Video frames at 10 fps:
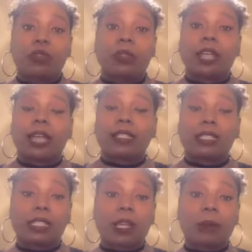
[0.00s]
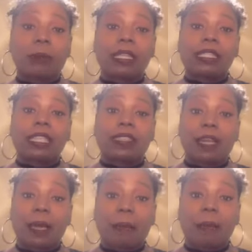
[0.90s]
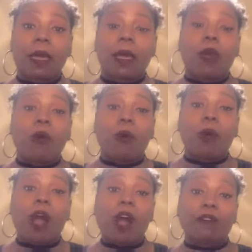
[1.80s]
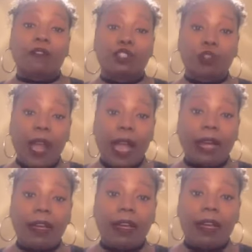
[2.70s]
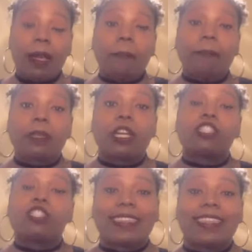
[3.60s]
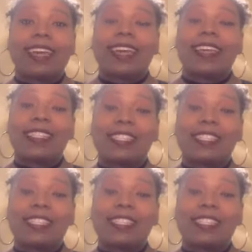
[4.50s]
You're not disturbing to them or off track, because that is